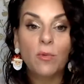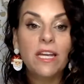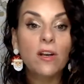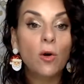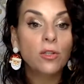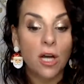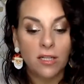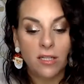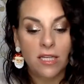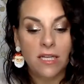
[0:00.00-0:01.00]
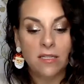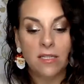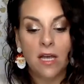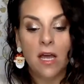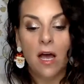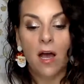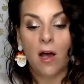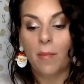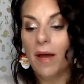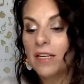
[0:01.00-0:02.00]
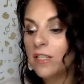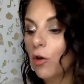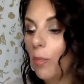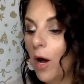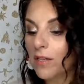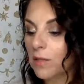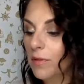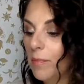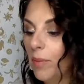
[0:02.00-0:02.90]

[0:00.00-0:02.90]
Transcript: We can hold on to these until possibly